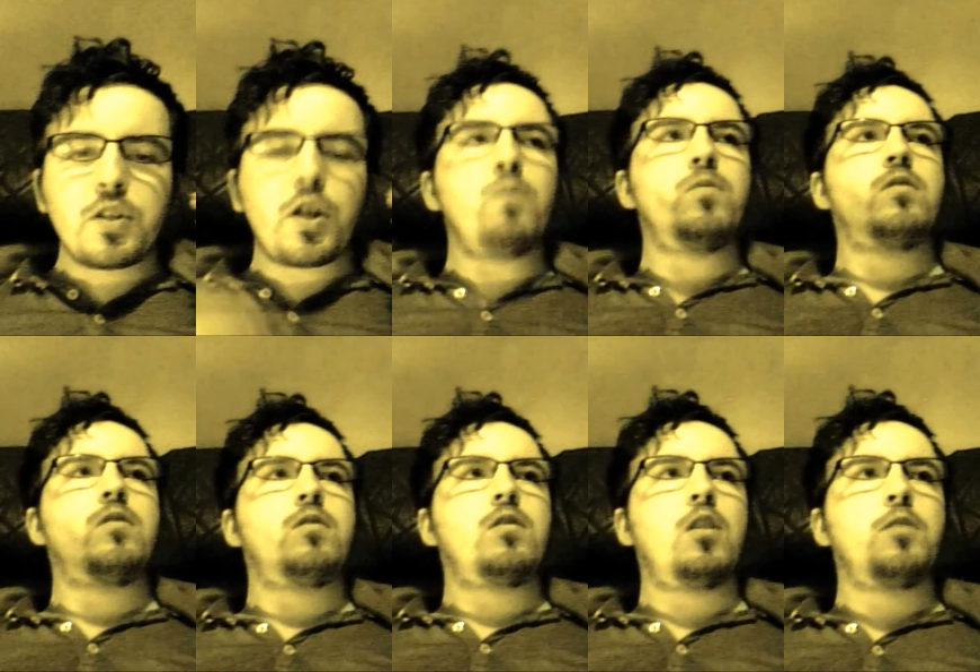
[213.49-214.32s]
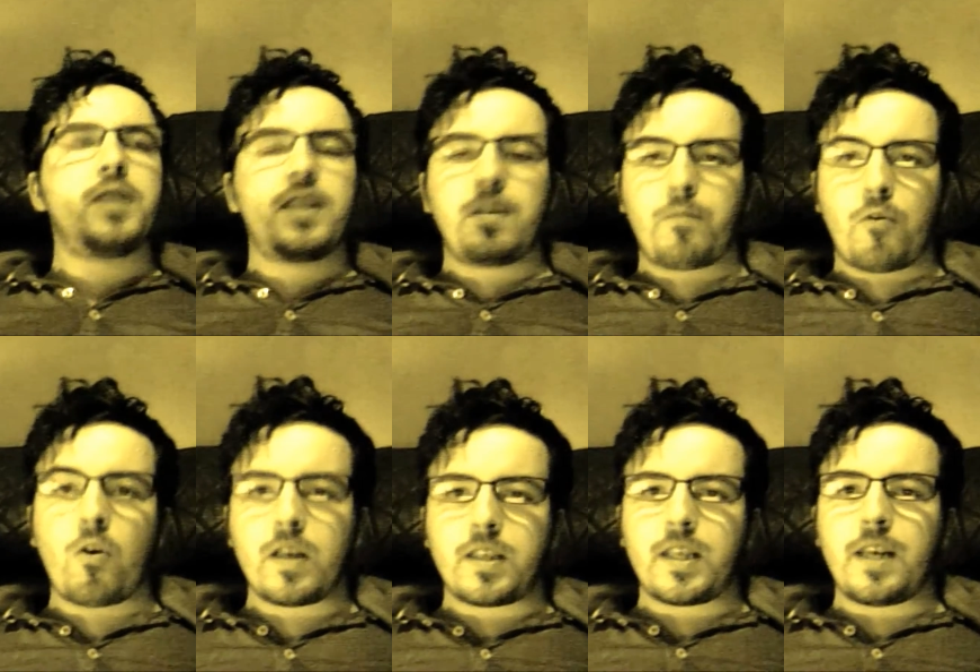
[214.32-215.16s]
Don't be
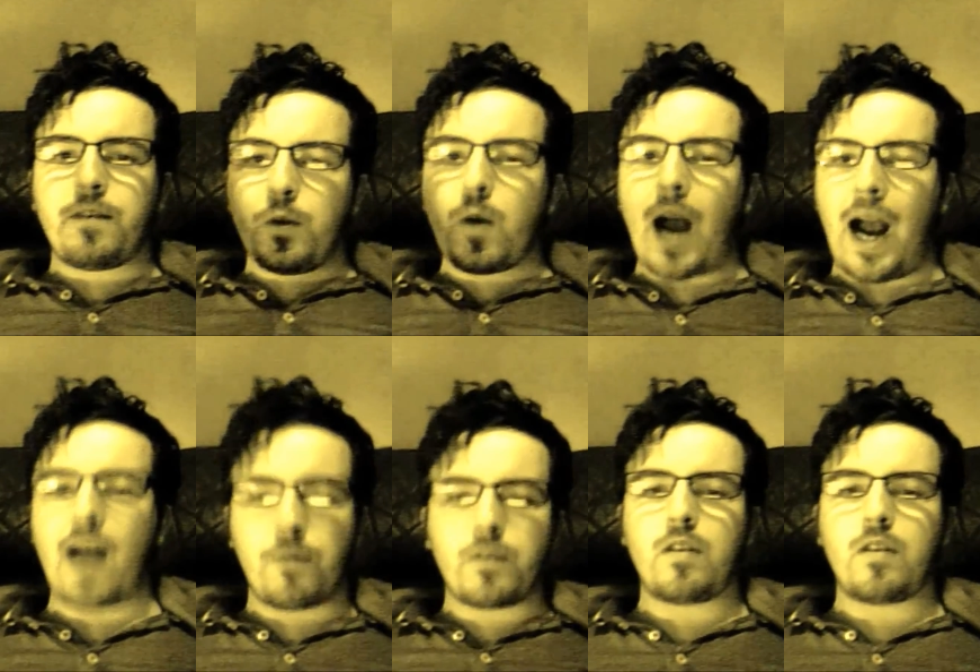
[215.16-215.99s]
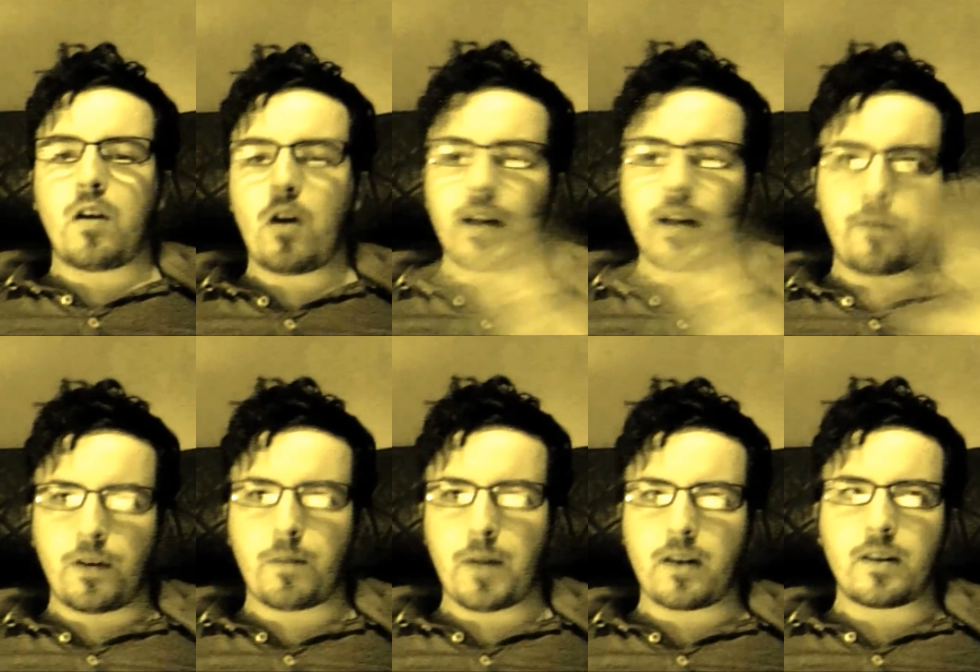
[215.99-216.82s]
surprised if you haven't heard anything
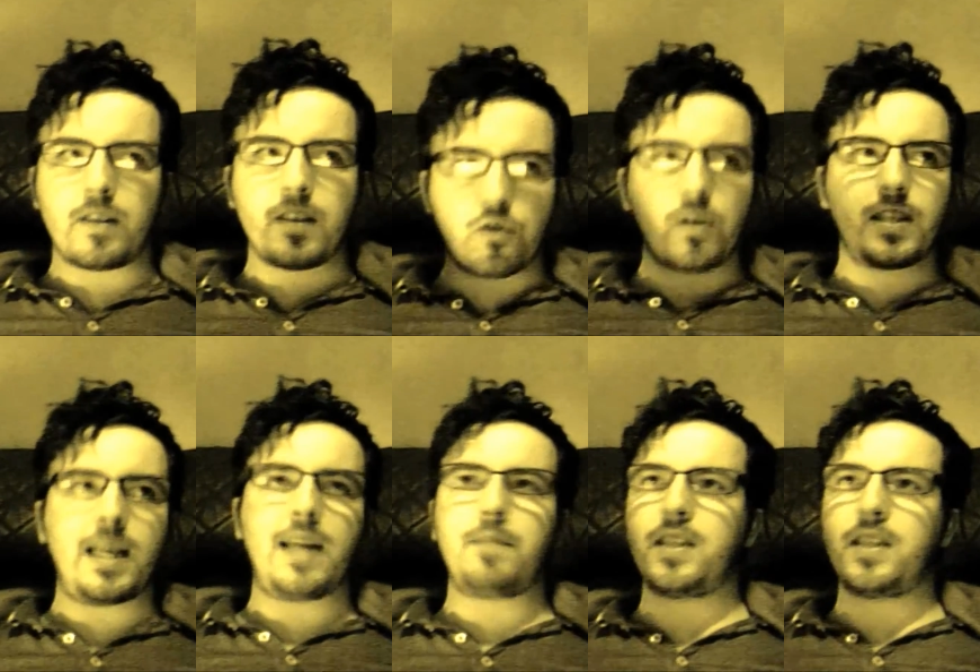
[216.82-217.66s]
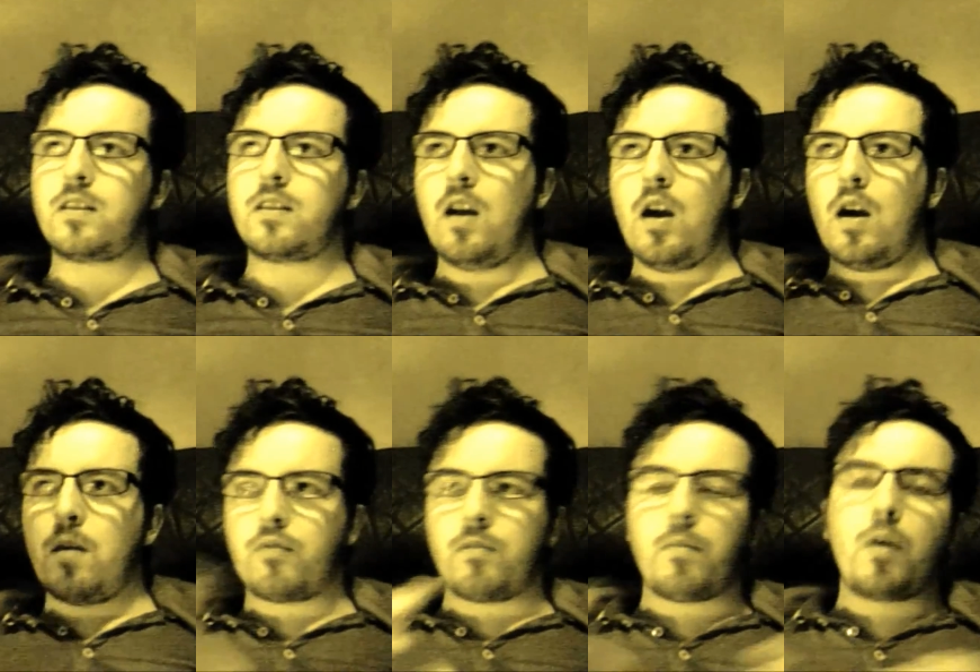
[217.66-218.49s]
about this. It's not exactly being
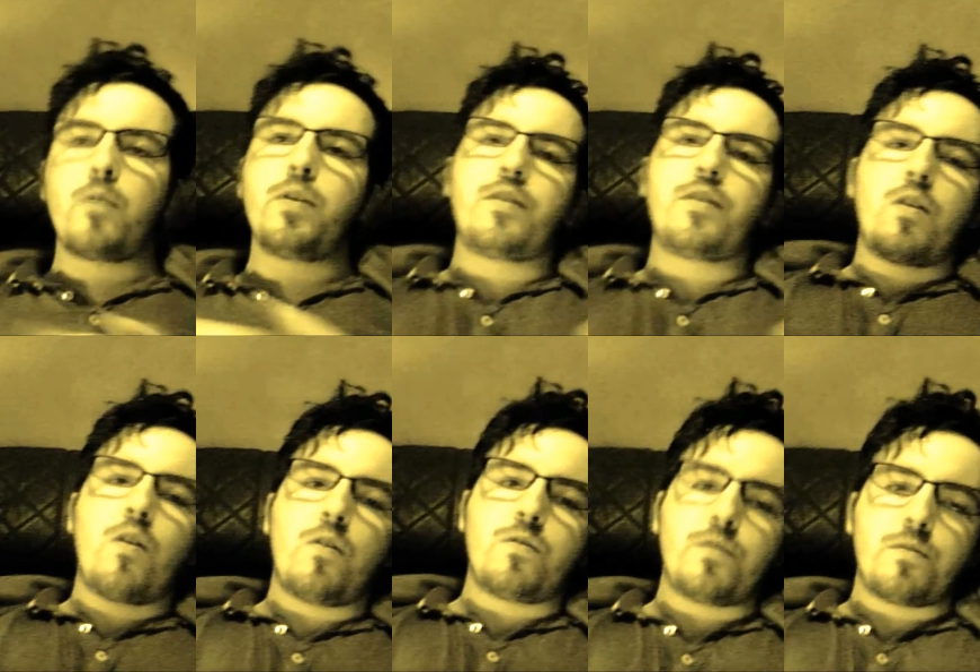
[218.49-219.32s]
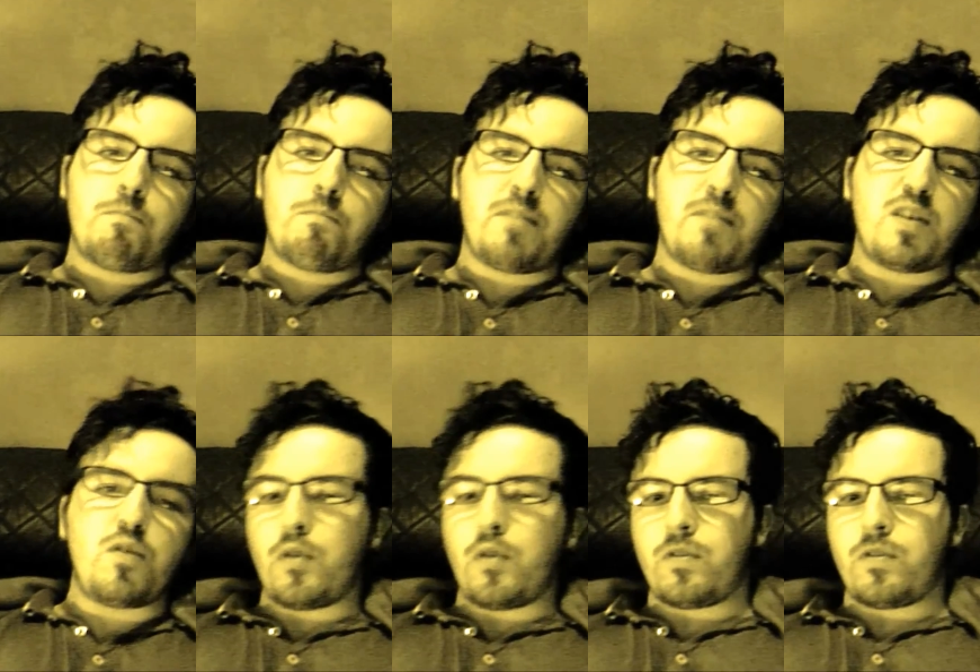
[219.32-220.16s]
promoted on
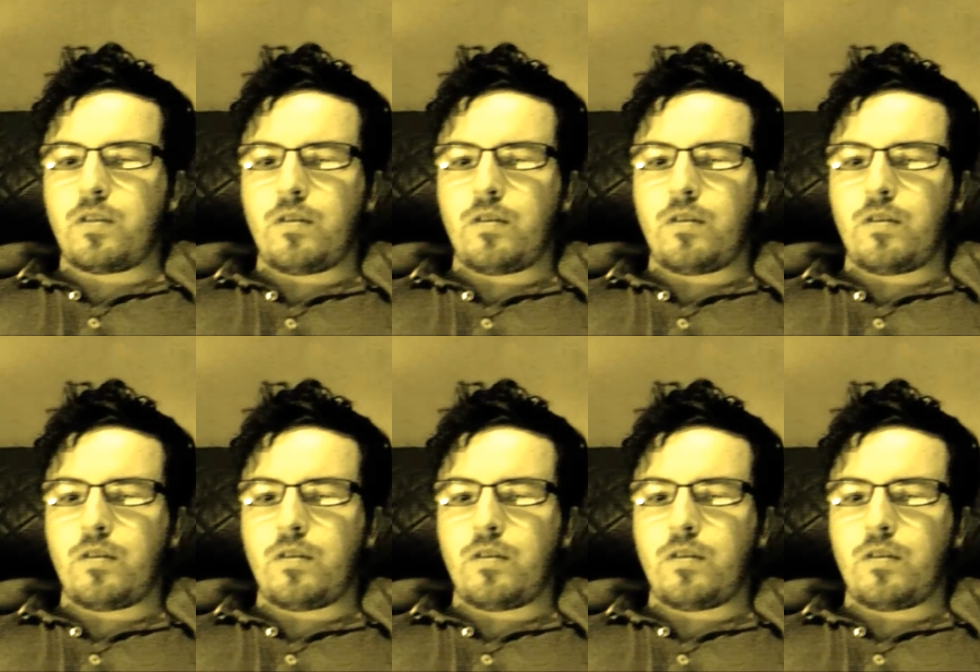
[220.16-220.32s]
billboards.